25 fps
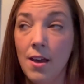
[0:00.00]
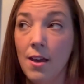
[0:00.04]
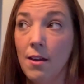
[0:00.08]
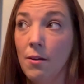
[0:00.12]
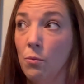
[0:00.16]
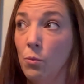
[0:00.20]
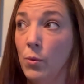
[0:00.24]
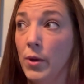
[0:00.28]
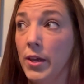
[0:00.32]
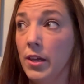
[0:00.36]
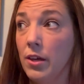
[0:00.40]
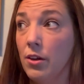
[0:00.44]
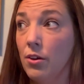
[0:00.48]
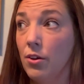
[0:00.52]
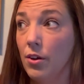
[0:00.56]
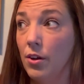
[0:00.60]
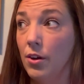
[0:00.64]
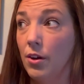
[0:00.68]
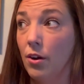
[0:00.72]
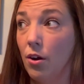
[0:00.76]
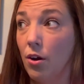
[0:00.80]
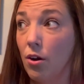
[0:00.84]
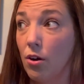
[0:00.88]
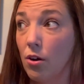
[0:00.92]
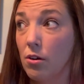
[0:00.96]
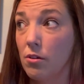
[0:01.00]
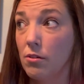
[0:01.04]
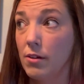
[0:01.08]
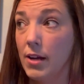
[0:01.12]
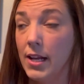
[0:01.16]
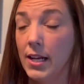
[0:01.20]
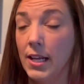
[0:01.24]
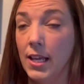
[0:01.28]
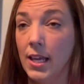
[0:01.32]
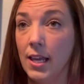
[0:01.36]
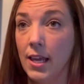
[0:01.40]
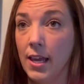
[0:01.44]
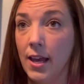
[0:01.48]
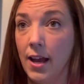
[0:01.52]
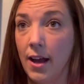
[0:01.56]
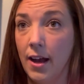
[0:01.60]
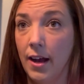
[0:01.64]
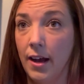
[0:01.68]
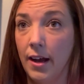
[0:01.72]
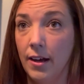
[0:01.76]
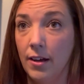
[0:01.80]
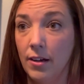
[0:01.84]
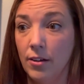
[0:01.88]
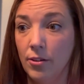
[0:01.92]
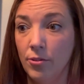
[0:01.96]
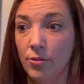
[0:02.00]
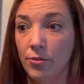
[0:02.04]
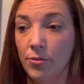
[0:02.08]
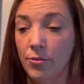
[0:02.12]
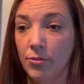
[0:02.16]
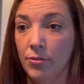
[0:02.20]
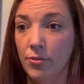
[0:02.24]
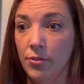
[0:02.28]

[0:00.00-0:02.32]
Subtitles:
We could already have,